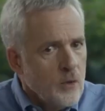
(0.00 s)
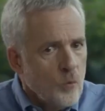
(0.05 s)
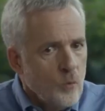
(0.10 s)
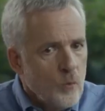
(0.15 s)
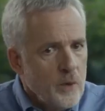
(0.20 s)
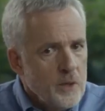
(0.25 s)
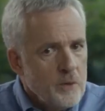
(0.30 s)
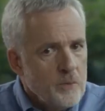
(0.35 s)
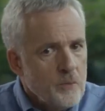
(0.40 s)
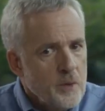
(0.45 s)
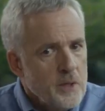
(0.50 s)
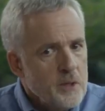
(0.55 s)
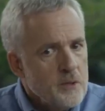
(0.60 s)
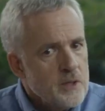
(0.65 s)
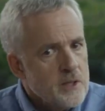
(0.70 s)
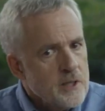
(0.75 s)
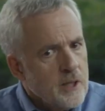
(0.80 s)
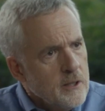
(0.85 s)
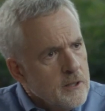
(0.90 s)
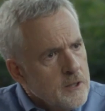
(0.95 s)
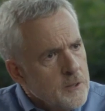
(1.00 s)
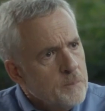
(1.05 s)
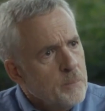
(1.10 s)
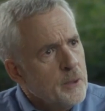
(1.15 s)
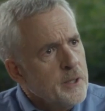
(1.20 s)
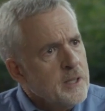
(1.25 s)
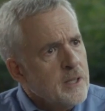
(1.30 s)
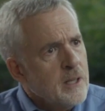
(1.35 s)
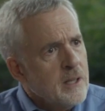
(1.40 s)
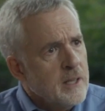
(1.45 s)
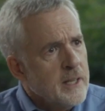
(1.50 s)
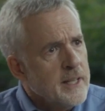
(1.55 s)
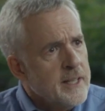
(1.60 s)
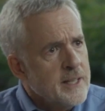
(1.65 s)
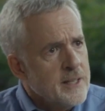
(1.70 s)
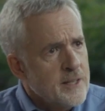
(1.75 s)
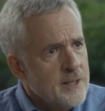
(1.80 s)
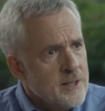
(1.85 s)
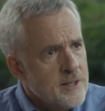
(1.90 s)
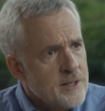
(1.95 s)
When you start to bring a
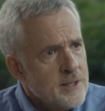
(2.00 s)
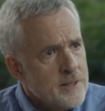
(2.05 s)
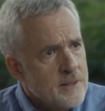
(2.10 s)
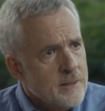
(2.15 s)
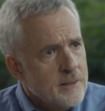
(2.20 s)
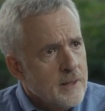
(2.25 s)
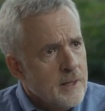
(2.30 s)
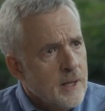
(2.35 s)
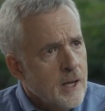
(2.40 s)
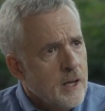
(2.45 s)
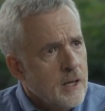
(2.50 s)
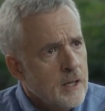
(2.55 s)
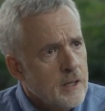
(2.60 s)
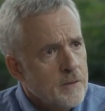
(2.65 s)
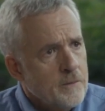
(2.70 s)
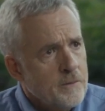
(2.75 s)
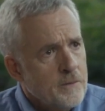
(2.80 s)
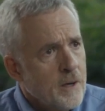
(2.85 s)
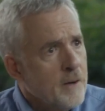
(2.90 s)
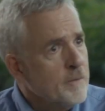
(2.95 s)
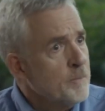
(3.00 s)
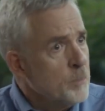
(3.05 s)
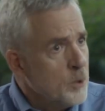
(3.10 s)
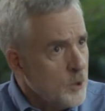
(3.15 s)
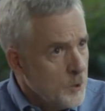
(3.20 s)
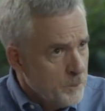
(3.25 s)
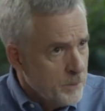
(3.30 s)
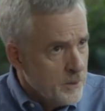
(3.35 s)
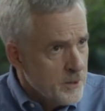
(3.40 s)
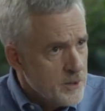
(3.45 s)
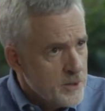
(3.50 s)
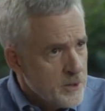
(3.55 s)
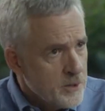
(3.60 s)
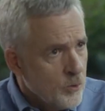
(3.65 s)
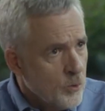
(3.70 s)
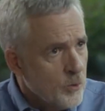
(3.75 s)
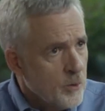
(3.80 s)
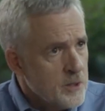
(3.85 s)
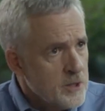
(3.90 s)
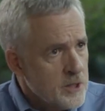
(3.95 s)
lens of purpose
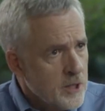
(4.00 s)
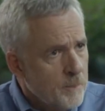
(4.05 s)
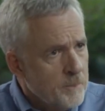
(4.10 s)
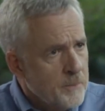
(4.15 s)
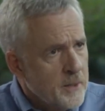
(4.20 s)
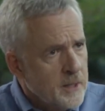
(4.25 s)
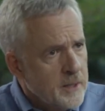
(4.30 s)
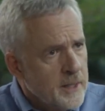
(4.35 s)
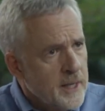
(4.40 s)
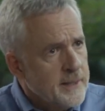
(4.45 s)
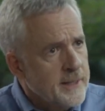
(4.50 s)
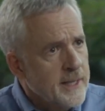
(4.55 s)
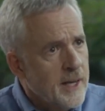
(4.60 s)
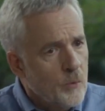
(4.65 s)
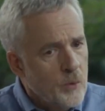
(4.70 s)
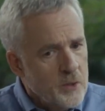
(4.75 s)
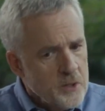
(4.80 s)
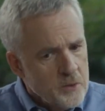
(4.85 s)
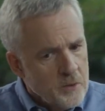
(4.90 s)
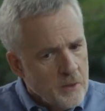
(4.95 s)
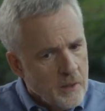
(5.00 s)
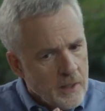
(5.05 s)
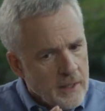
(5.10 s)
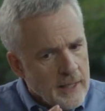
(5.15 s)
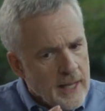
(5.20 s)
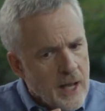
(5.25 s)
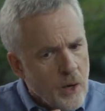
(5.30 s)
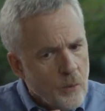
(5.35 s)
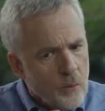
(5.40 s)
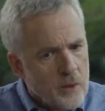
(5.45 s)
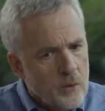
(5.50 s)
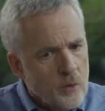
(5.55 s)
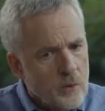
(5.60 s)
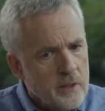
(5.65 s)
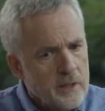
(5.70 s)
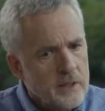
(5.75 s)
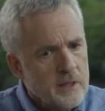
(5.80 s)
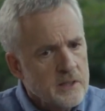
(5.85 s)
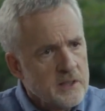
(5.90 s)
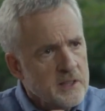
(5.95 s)
or something like that, what you allow an
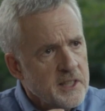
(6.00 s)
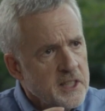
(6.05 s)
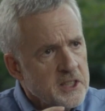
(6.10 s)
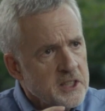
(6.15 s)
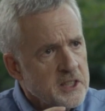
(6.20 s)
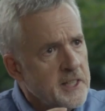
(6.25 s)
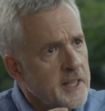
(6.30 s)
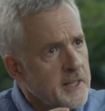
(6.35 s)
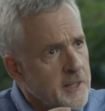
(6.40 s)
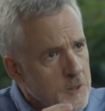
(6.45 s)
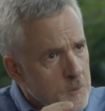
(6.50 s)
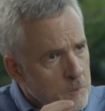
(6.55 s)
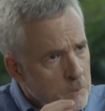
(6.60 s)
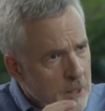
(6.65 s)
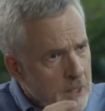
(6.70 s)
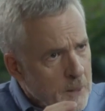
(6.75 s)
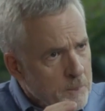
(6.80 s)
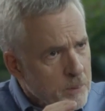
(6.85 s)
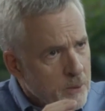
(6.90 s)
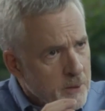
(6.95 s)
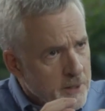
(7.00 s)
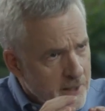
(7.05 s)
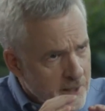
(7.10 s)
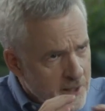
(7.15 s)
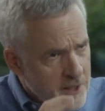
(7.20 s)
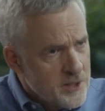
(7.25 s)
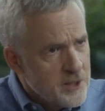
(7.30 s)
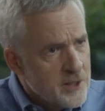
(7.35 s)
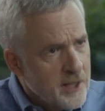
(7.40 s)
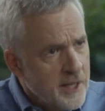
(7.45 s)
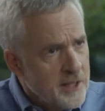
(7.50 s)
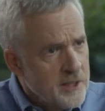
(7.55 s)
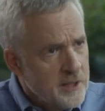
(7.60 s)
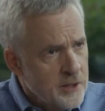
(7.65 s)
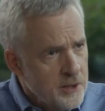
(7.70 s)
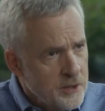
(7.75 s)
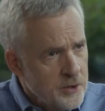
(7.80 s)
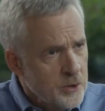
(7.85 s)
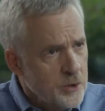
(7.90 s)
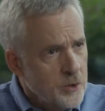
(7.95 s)
organization and its people inside
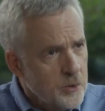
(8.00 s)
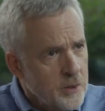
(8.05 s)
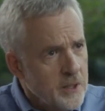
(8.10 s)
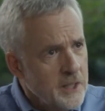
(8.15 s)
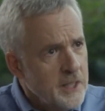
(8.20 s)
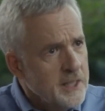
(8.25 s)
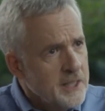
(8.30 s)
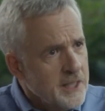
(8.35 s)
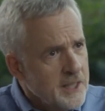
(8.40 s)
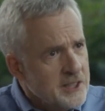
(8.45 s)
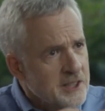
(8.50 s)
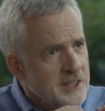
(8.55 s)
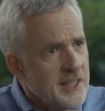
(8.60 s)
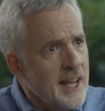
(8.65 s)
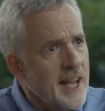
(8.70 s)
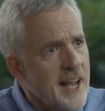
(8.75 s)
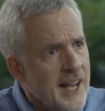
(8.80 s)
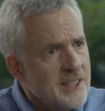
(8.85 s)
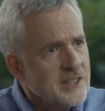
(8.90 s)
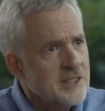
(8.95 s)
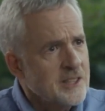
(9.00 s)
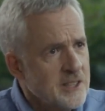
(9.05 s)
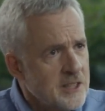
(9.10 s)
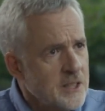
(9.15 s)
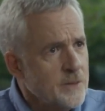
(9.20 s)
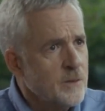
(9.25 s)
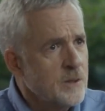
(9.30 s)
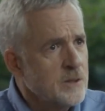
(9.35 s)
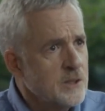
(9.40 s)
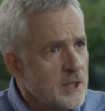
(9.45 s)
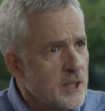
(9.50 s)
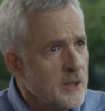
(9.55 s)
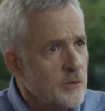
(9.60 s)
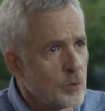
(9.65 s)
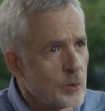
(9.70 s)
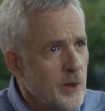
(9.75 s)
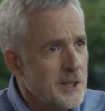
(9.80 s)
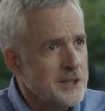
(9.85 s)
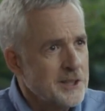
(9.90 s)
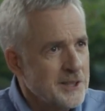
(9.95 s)
to do is to ask a different set
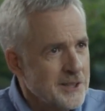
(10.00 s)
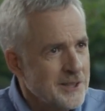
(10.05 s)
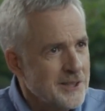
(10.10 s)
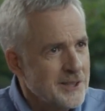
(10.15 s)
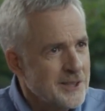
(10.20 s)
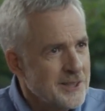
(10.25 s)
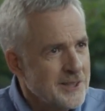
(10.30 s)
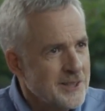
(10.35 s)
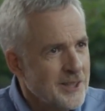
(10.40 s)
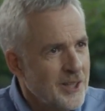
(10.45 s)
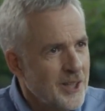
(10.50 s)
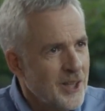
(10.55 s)
of questions.